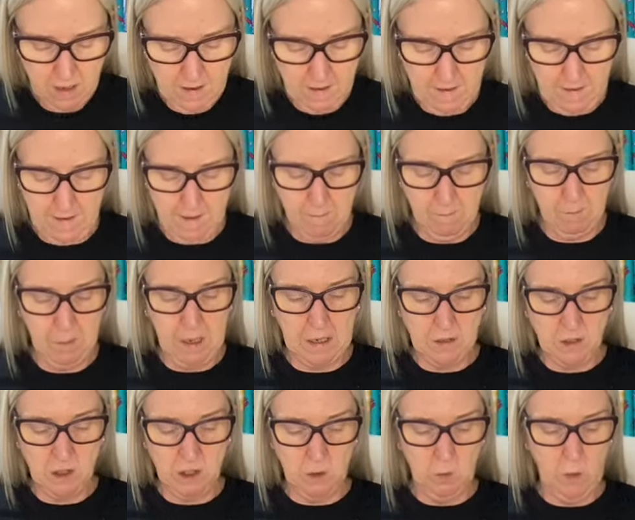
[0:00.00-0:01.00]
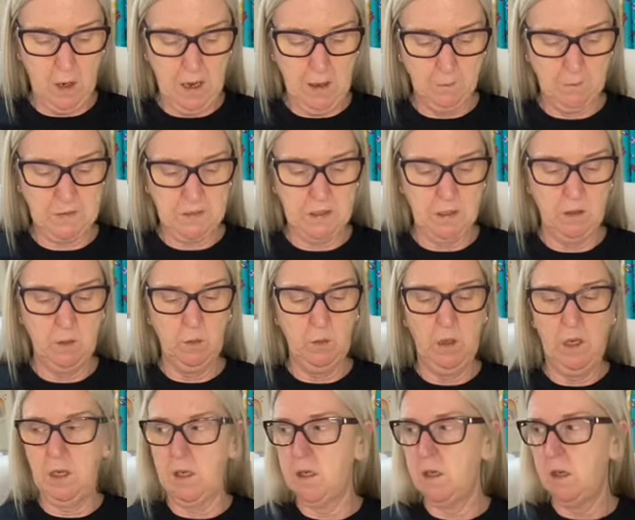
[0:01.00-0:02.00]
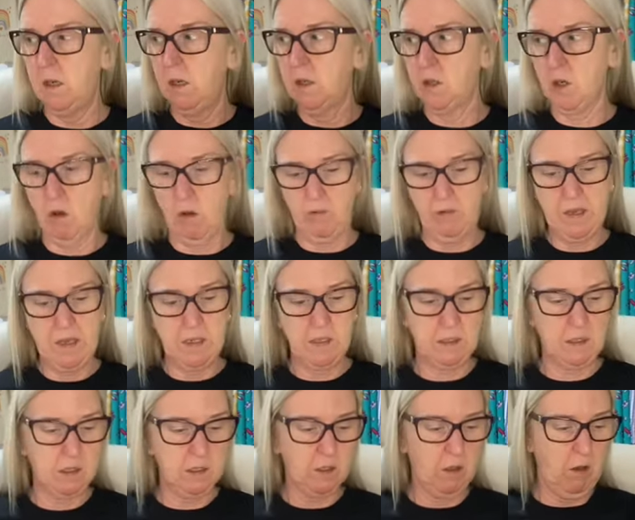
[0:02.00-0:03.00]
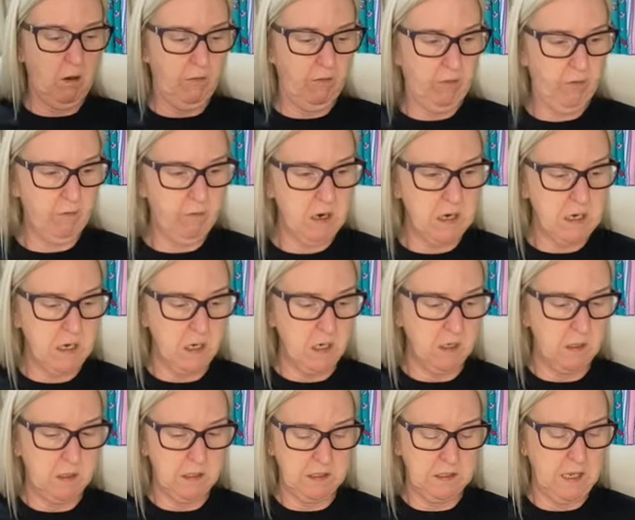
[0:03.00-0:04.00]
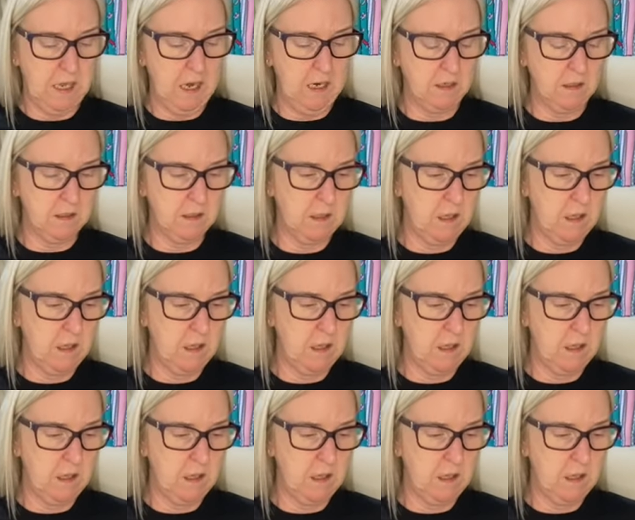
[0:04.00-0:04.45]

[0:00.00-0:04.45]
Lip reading: But I do absolutely adore these sort of three designs.